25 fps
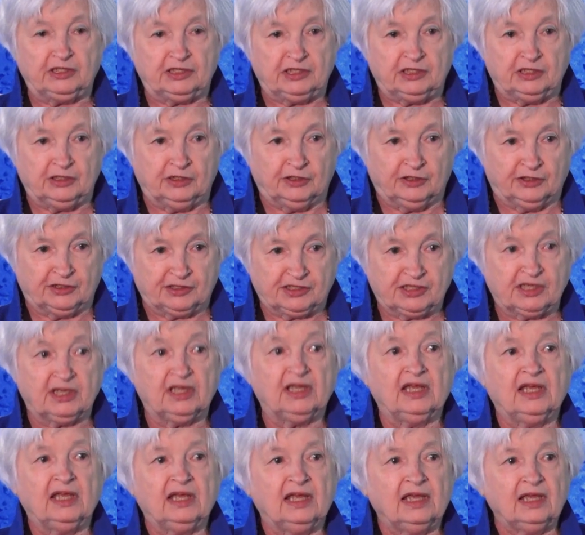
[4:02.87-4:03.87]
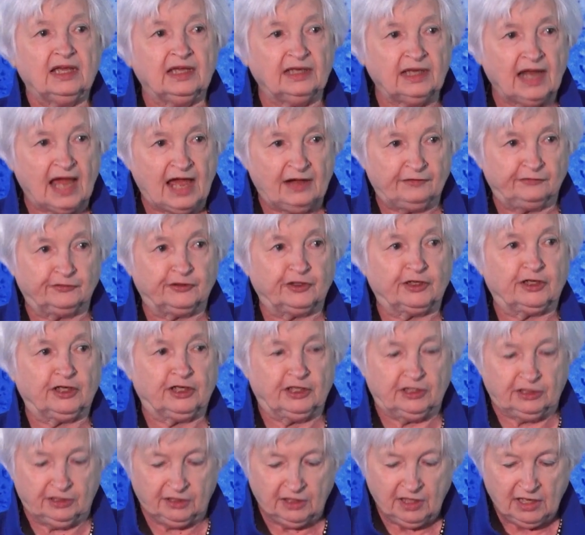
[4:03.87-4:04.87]
deals in
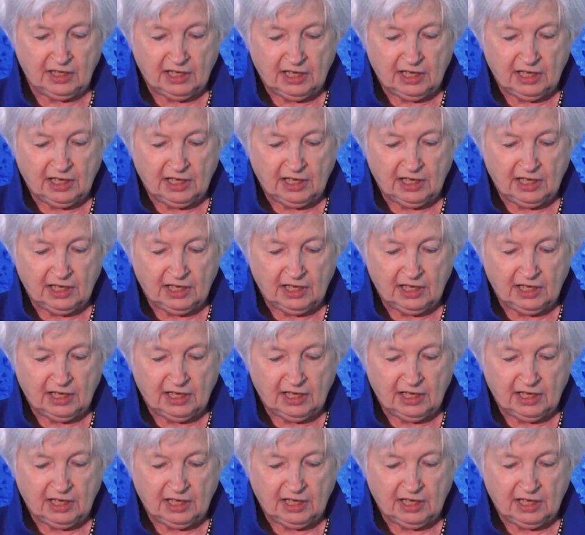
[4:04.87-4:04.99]
Africa,